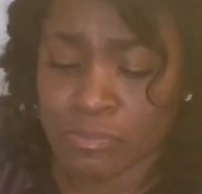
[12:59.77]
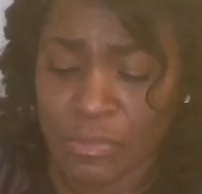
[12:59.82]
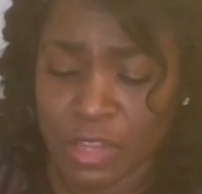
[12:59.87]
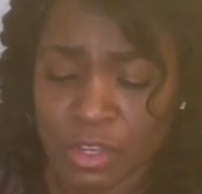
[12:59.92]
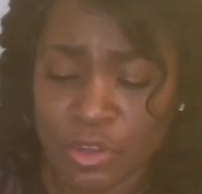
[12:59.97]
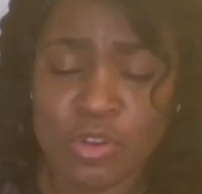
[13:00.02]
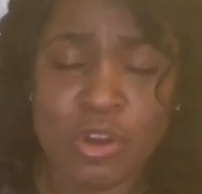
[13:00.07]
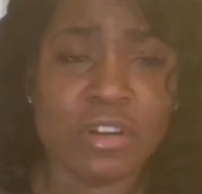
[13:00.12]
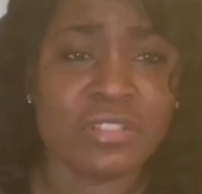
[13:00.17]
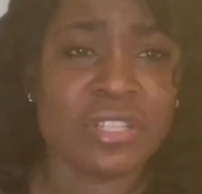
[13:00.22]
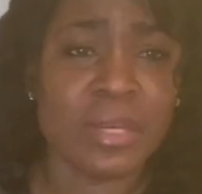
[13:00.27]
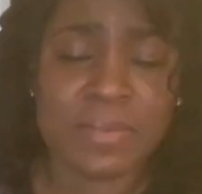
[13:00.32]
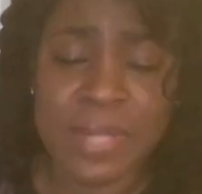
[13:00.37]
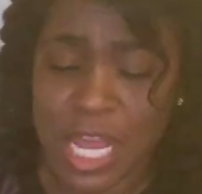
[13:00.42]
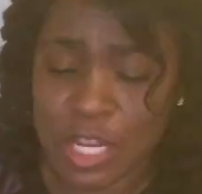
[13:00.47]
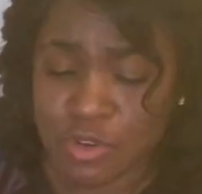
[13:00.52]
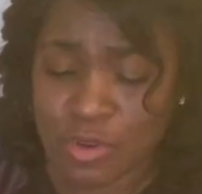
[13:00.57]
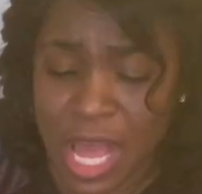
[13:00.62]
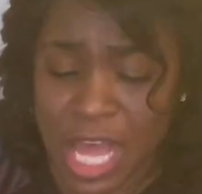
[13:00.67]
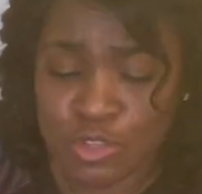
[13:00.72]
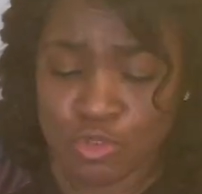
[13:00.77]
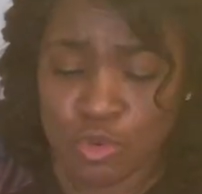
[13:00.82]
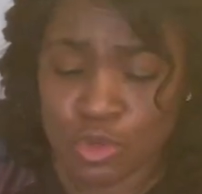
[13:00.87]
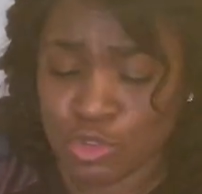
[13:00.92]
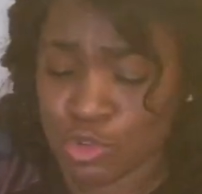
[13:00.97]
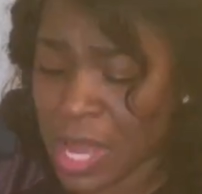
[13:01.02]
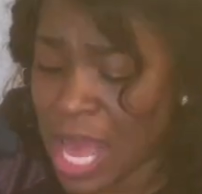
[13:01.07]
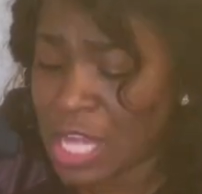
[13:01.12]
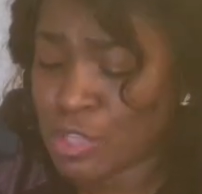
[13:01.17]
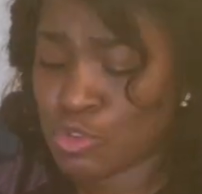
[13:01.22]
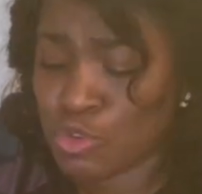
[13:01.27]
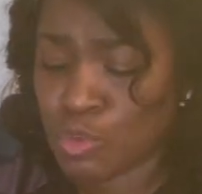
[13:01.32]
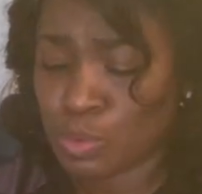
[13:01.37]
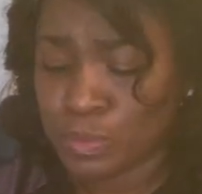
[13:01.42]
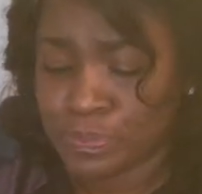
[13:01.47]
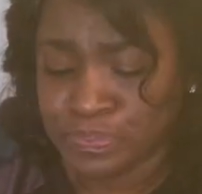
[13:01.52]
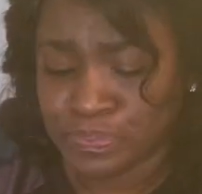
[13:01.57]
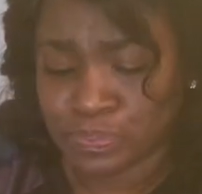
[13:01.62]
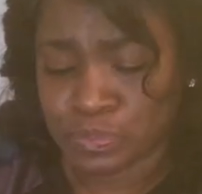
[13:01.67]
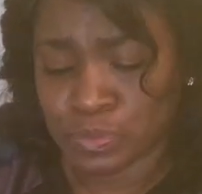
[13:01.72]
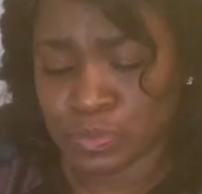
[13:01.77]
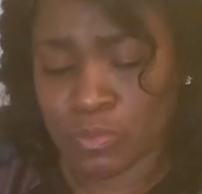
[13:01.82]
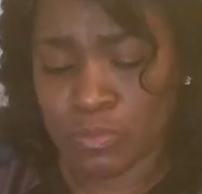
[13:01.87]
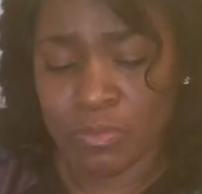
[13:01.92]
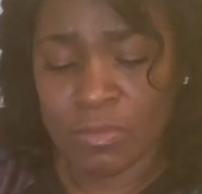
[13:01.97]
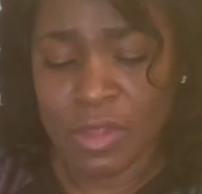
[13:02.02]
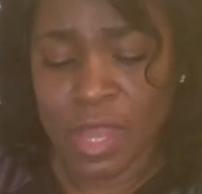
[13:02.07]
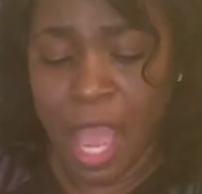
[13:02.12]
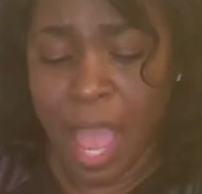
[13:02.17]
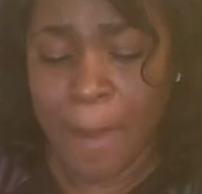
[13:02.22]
You know, sometimes you gotta do what you gotta do. That's right.